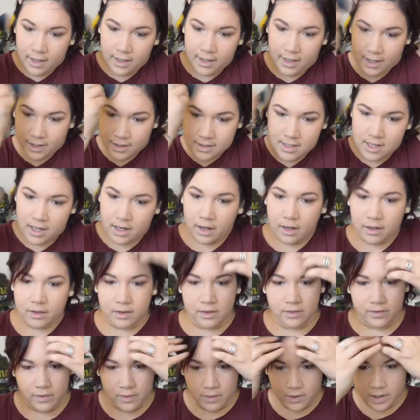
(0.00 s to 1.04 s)
Connect it on
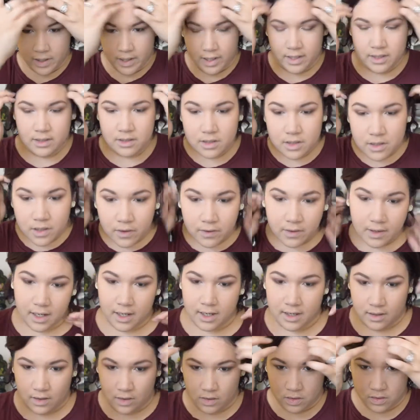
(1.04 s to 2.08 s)
the forehead so
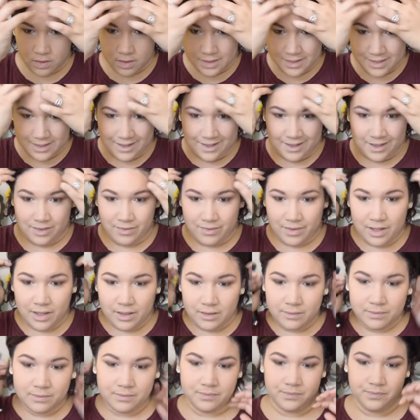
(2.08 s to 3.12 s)
that it looks
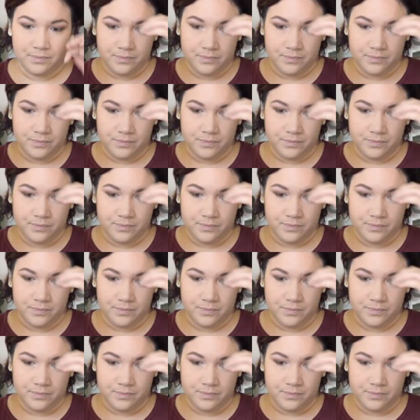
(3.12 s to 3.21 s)
even.